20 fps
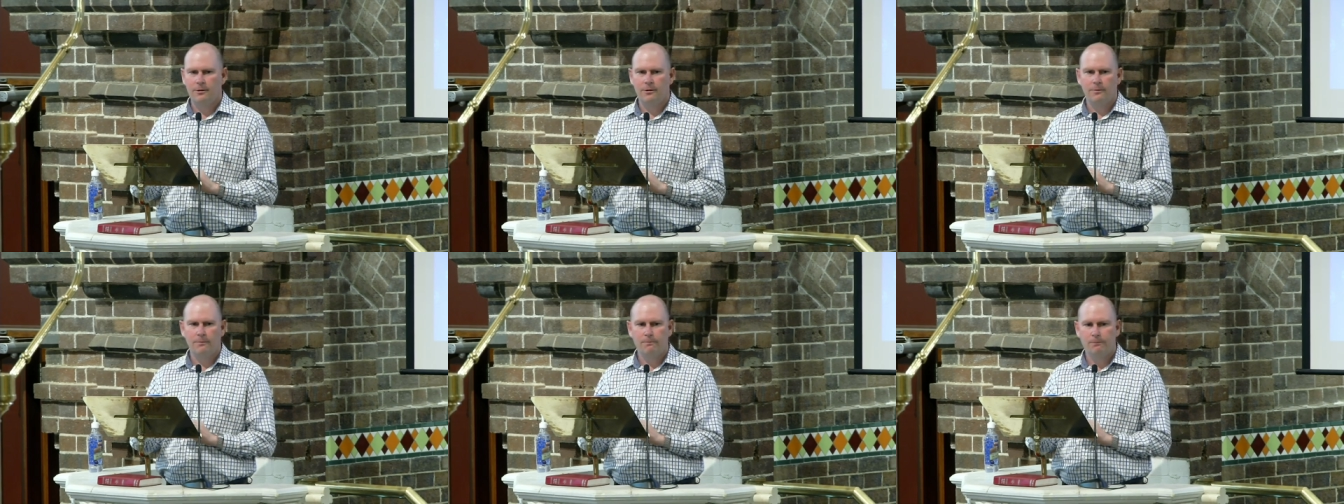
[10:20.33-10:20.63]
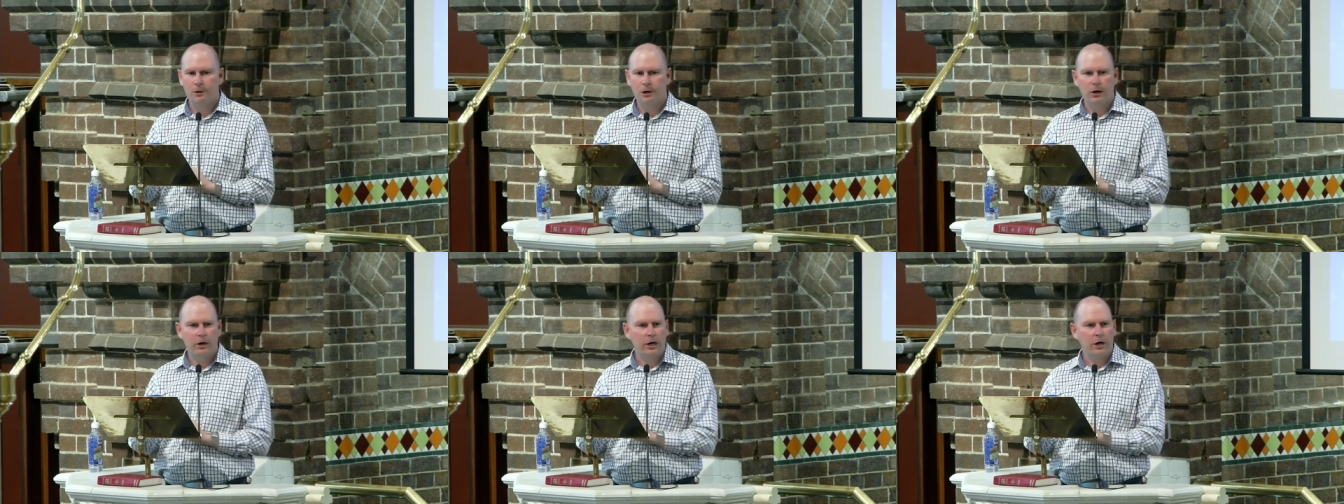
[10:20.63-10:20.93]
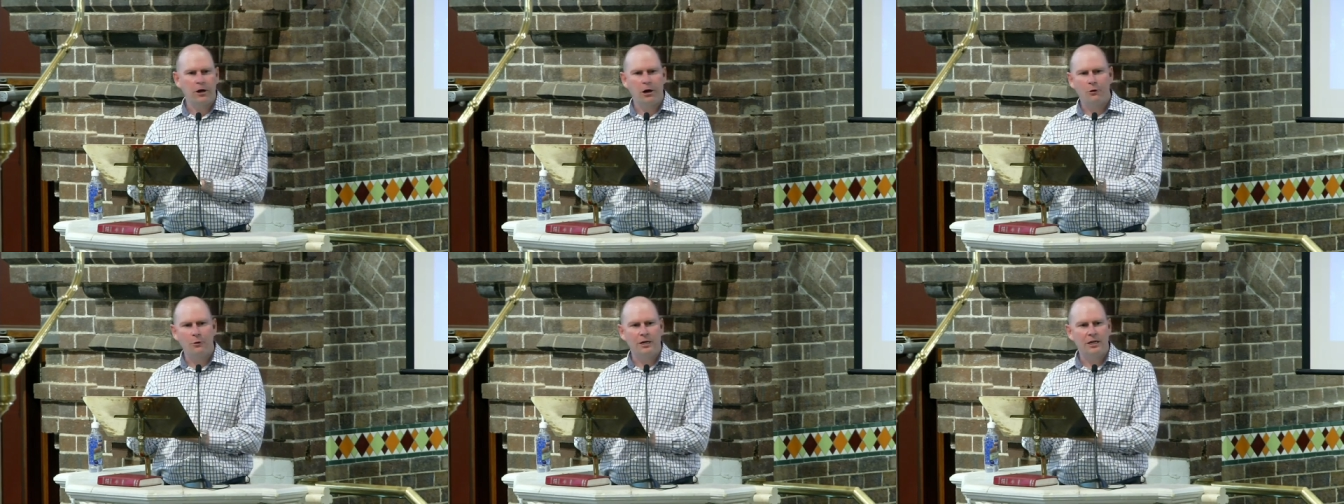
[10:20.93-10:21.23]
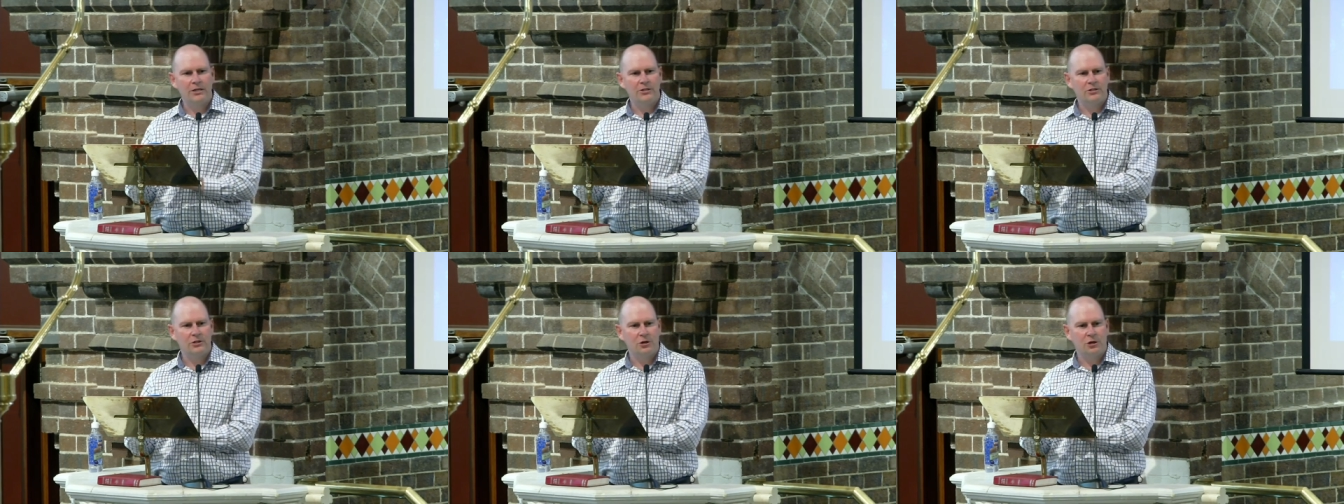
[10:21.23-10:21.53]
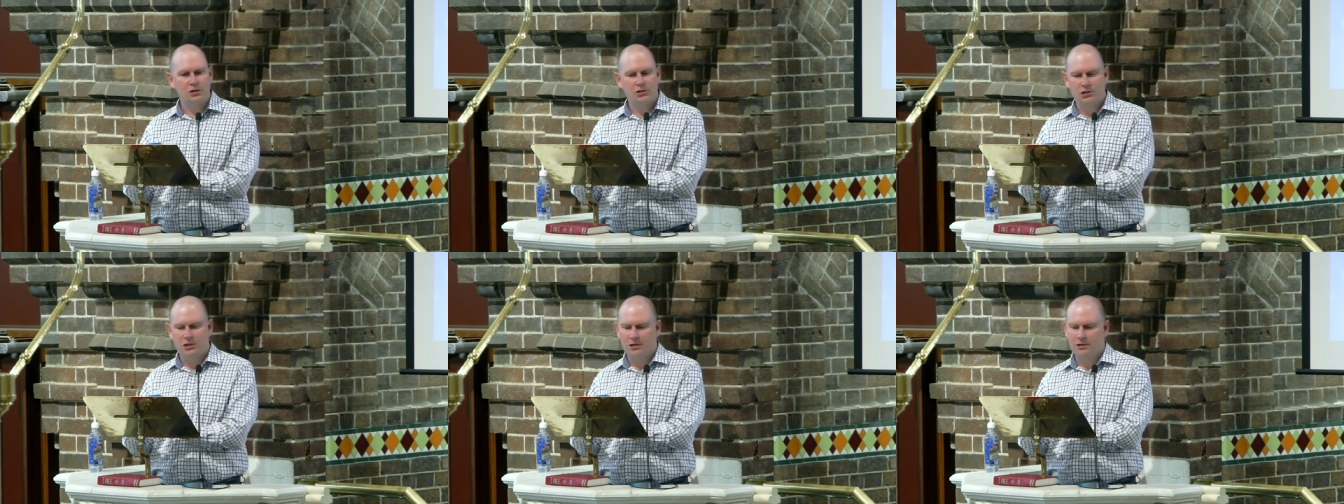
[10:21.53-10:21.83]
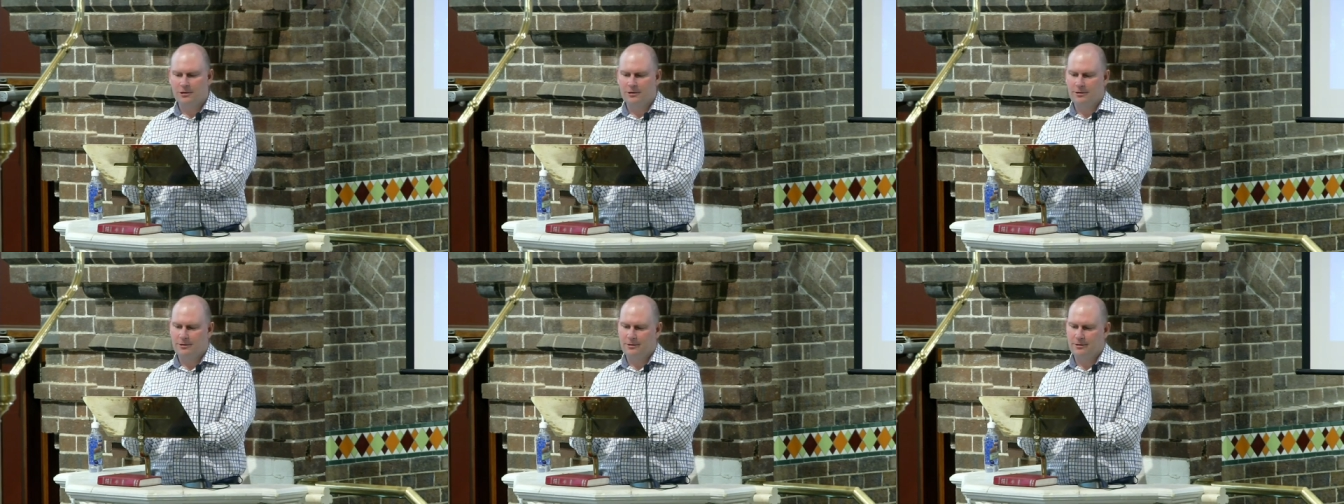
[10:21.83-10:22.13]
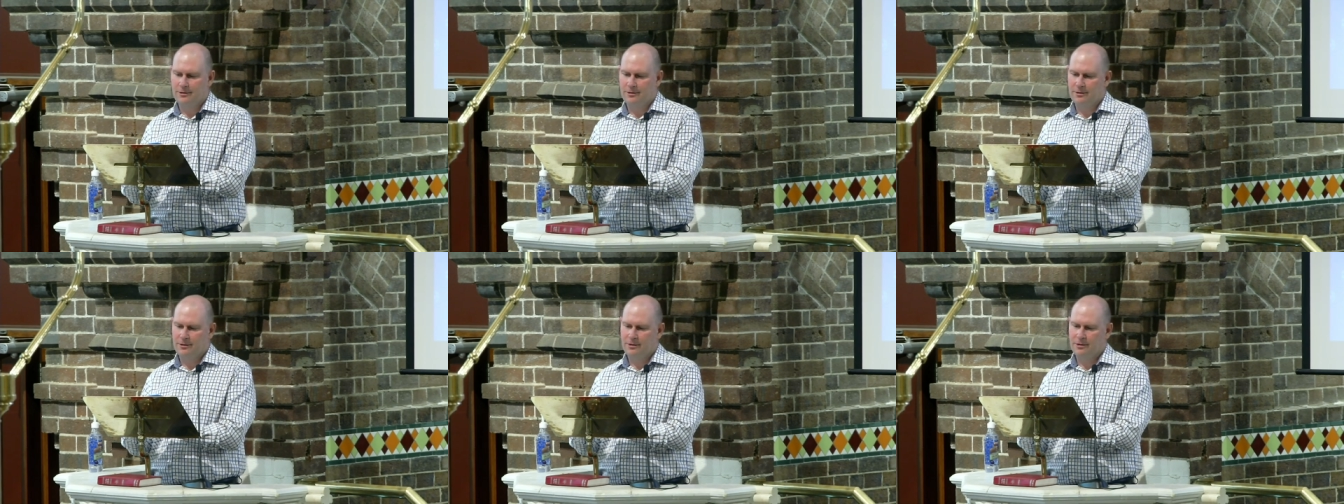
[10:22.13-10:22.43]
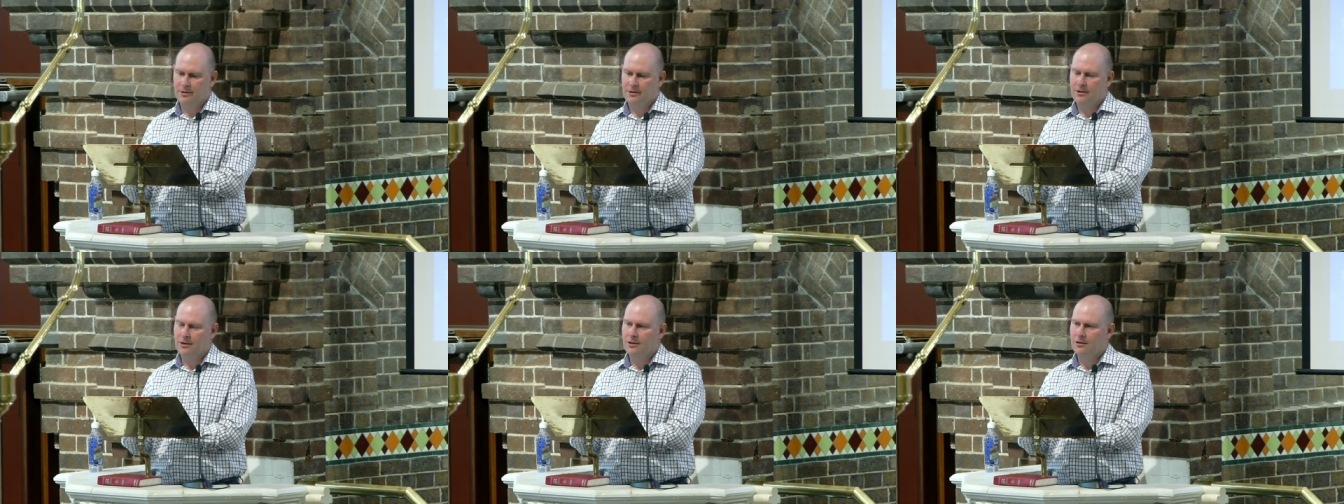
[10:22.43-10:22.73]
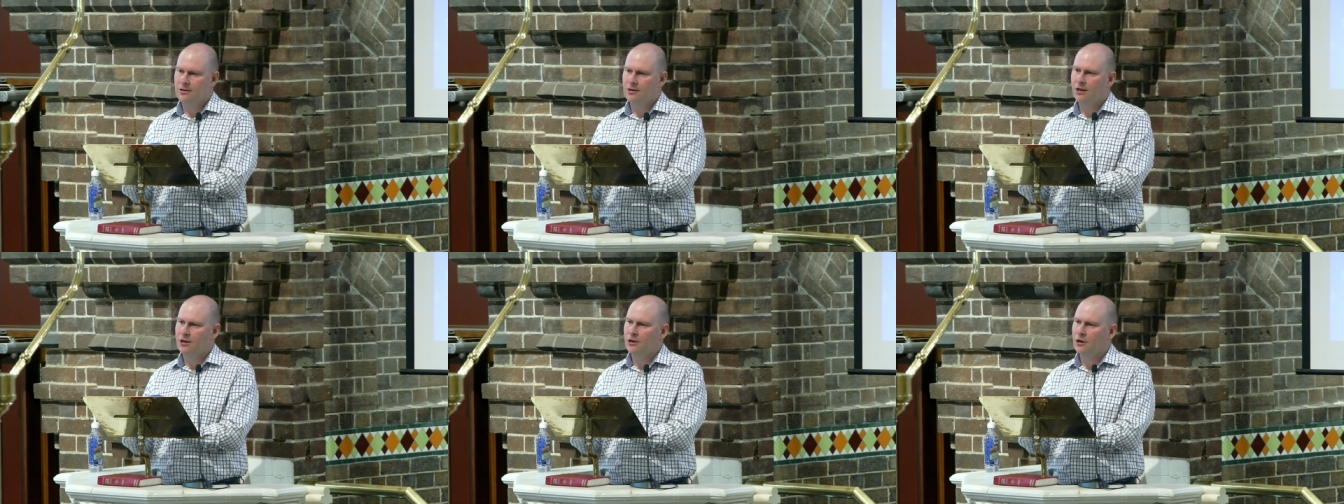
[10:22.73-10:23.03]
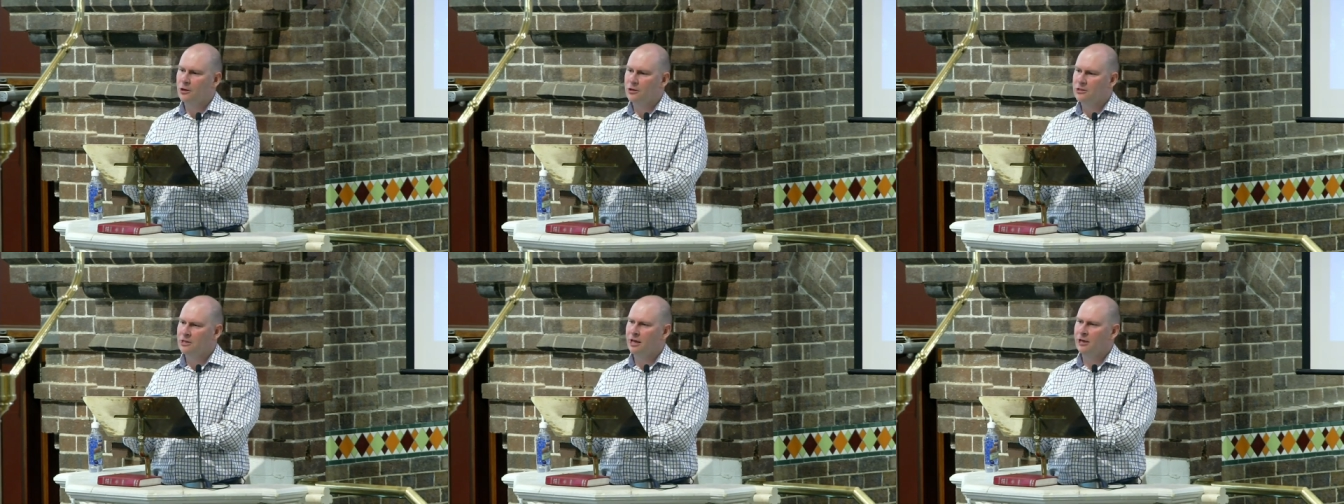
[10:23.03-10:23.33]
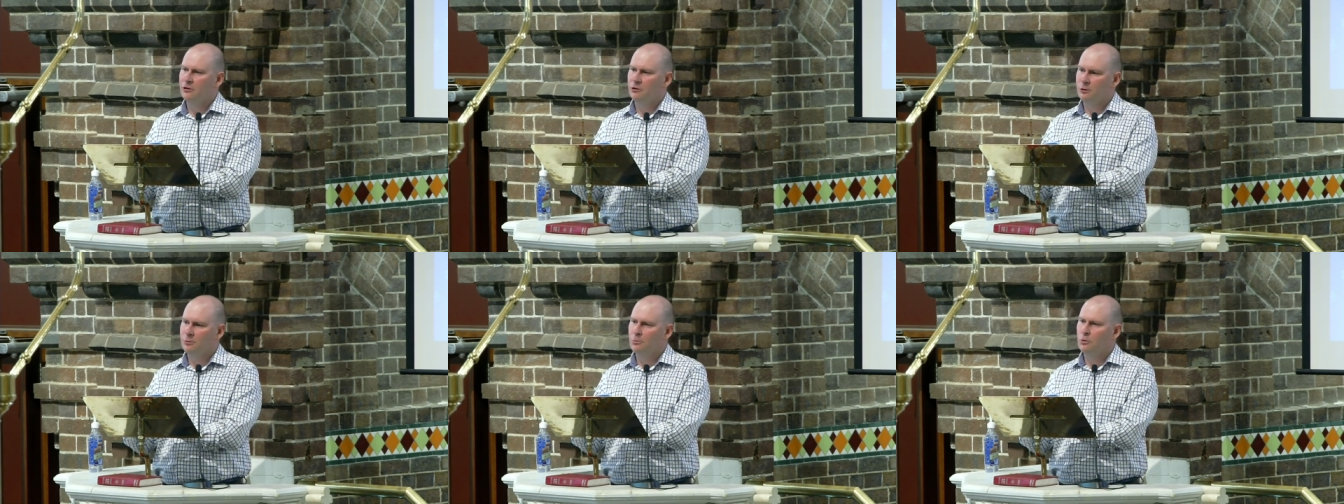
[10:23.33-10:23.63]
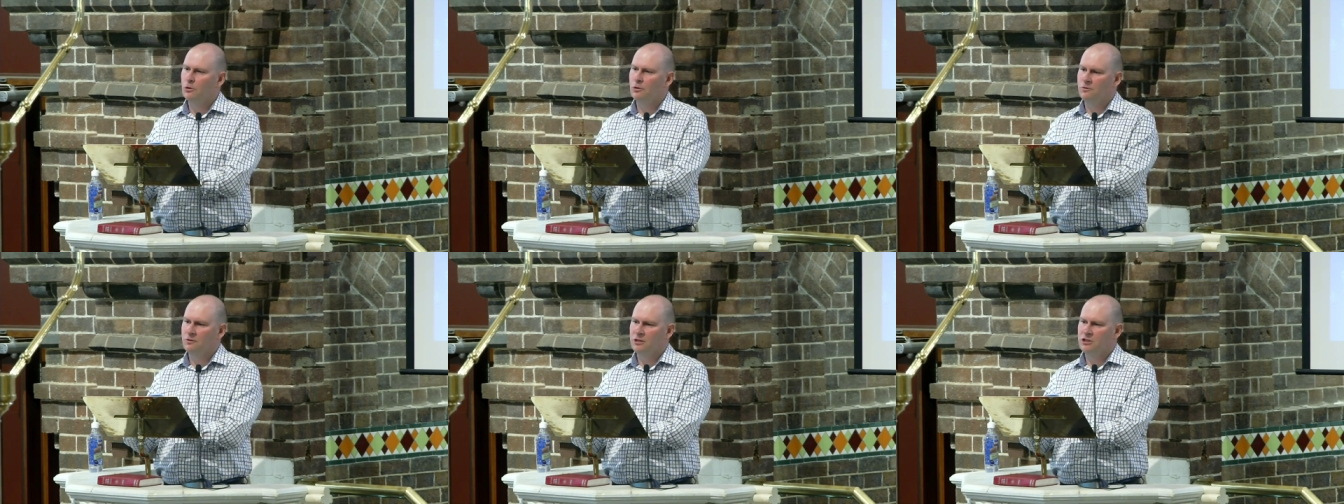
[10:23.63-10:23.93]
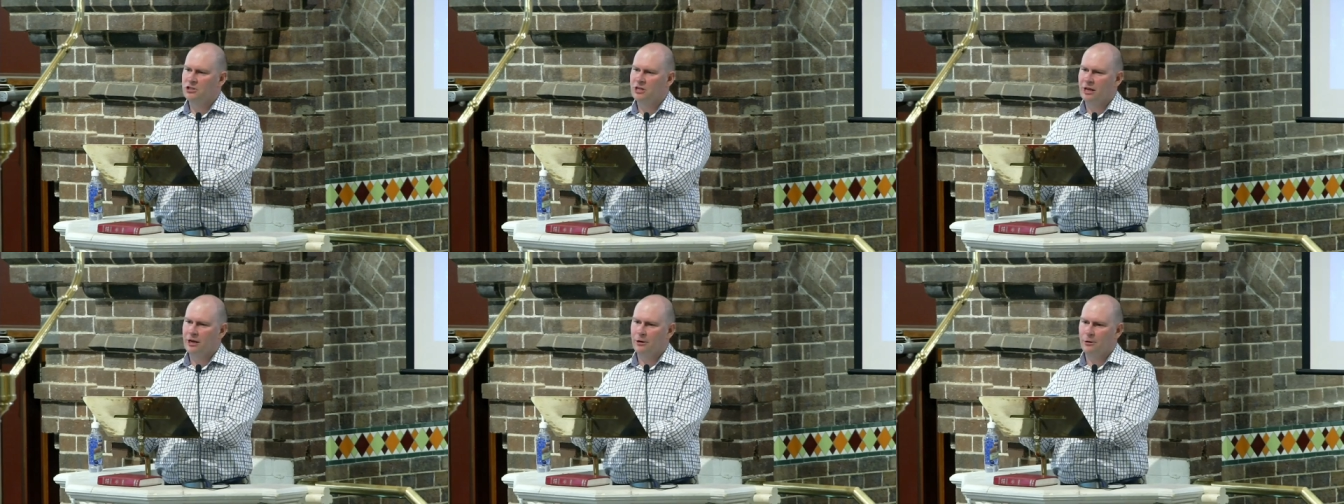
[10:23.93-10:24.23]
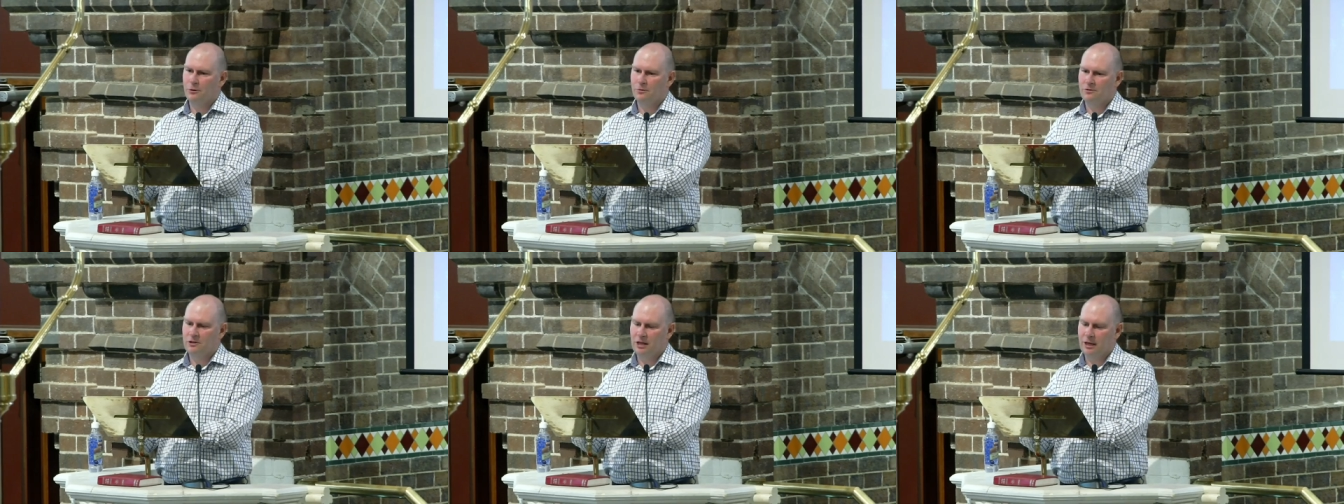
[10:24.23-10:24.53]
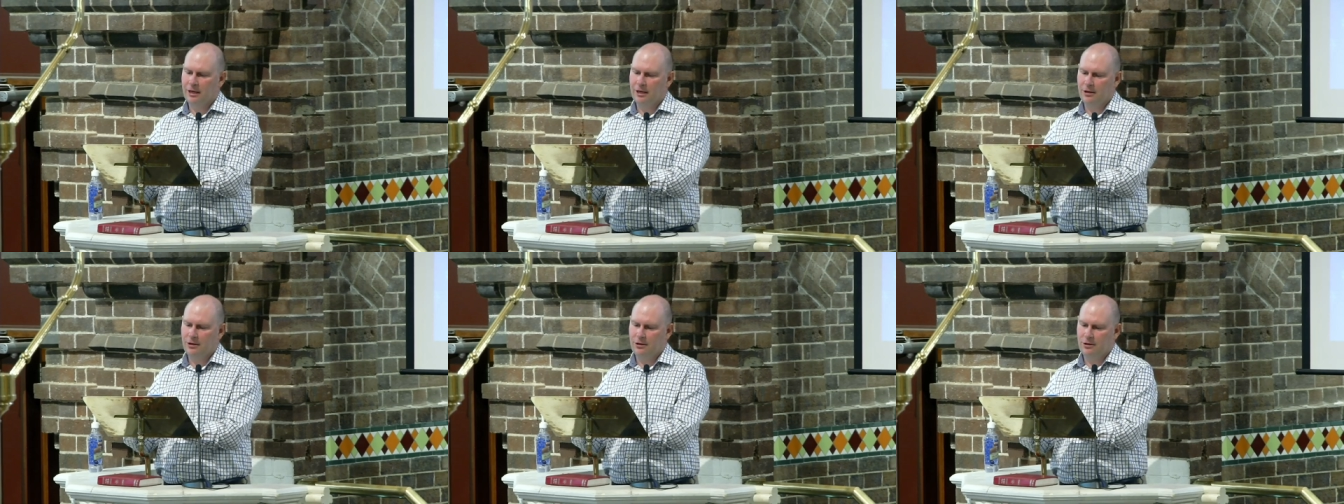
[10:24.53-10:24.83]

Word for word: But I don't know any surgeon that knows how to remove the shadow of death.